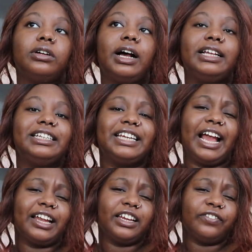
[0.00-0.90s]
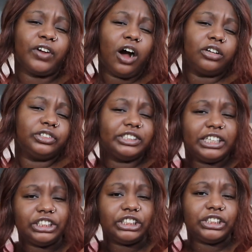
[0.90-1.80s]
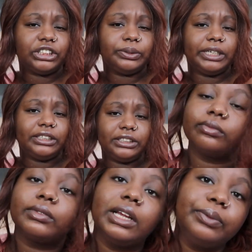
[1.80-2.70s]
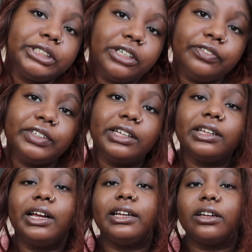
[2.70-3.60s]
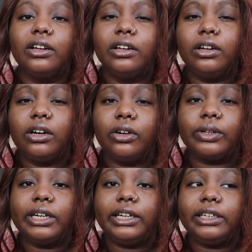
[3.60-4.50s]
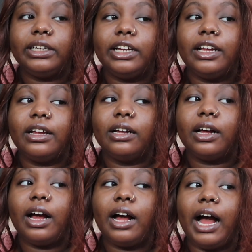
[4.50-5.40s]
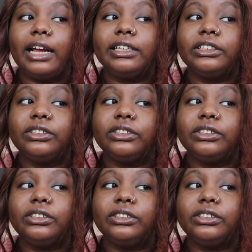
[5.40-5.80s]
a negative connotation to it. It would start feeling like, okay, I